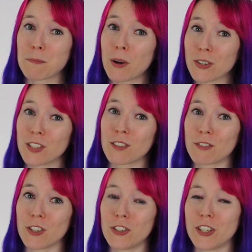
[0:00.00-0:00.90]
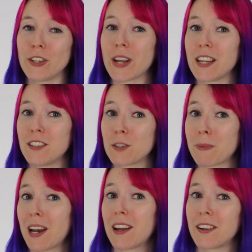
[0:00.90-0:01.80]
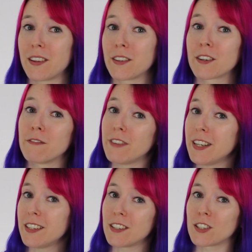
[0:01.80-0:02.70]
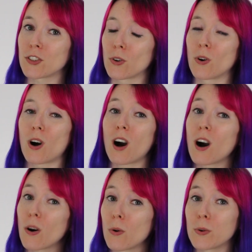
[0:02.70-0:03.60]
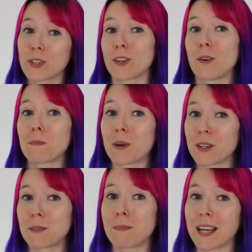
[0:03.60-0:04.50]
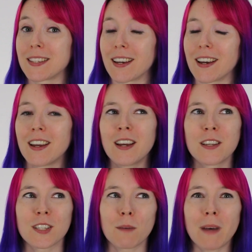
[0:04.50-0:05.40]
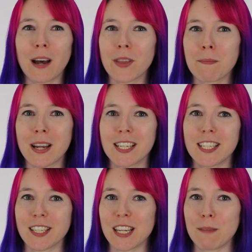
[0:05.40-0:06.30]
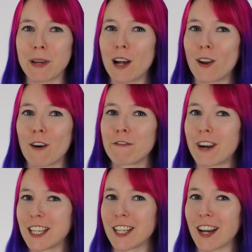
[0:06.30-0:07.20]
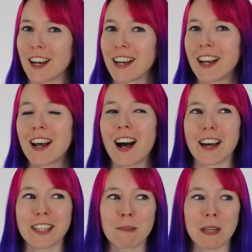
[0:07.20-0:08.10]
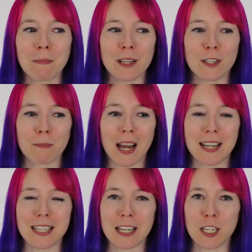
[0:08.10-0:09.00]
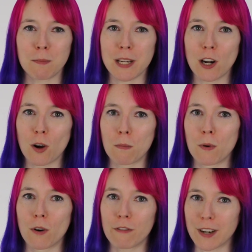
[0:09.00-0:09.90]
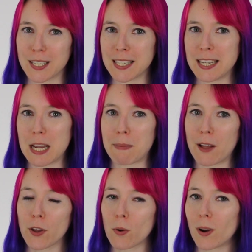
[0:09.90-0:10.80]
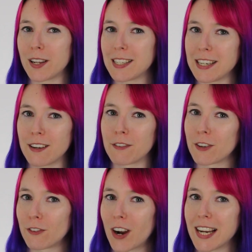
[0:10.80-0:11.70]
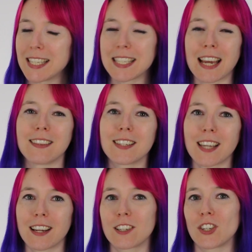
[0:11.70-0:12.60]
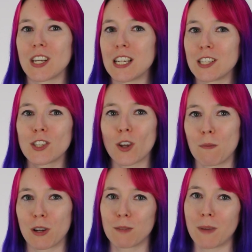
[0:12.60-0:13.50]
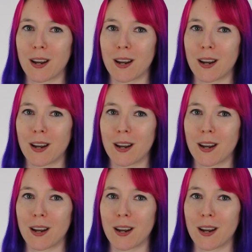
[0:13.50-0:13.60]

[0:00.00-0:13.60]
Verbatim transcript: the boxes of sushi you get in Japan at the convenience store are also much better. Somehow they manage to keep it a lot fresher. I think people in Japan tend to be a lot more fussy about the quality of the rice, and the texture is so much